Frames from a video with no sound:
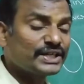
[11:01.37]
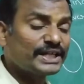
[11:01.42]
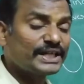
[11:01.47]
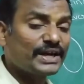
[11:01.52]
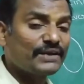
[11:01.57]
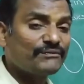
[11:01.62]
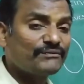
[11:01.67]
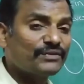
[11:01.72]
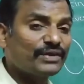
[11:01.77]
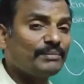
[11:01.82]

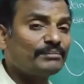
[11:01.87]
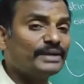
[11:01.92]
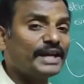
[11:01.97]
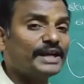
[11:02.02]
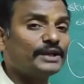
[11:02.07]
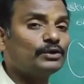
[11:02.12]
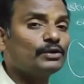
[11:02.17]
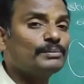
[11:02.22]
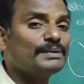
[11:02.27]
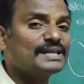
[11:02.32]
f from
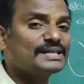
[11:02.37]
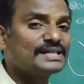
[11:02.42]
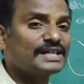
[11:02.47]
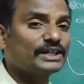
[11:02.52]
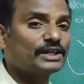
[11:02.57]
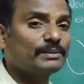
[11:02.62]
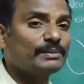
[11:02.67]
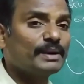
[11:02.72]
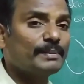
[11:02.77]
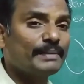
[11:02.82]
a to b is
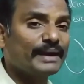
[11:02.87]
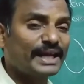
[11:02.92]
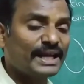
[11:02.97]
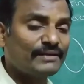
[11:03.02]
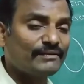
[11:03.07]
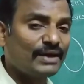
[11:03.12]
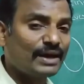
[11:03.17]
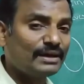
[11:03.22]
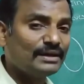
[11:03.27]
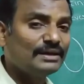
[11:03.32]
said to be
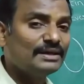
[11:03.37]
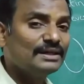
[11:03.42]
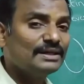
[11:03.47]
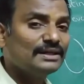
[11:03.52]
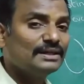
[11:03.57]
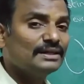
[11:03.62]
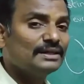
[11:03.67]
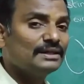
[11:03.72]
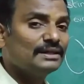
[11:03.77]
many one.